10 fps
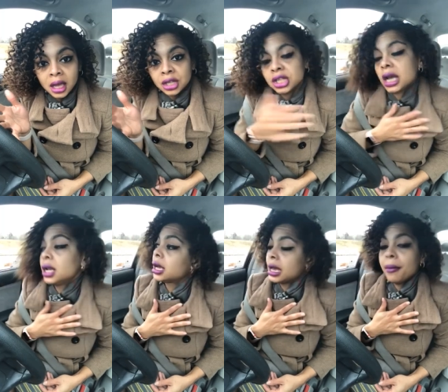Shit,
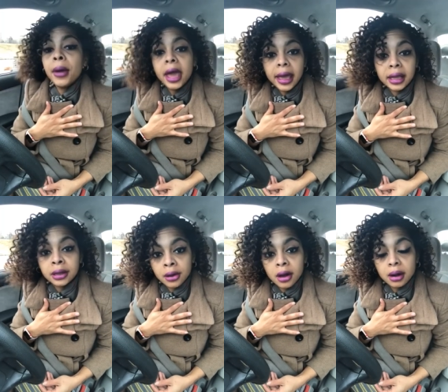look at me.
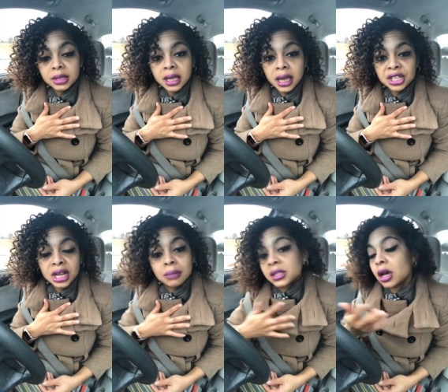You know what I'm saying?
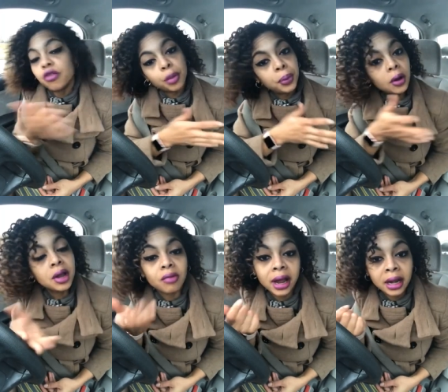Shit, I'm
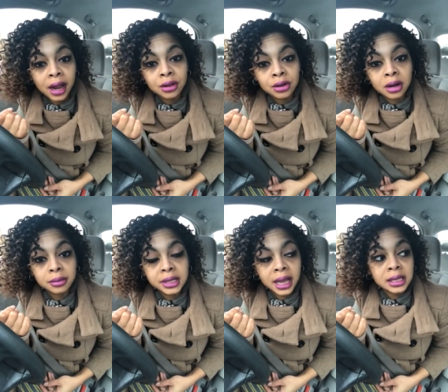self-employed right now. You know what
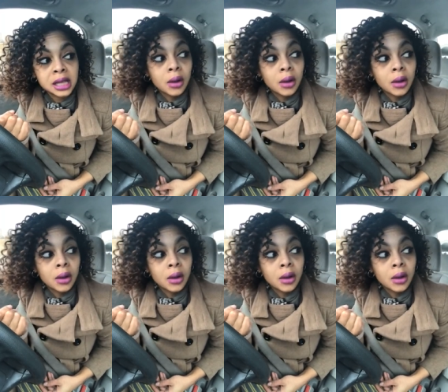I'm saying? So,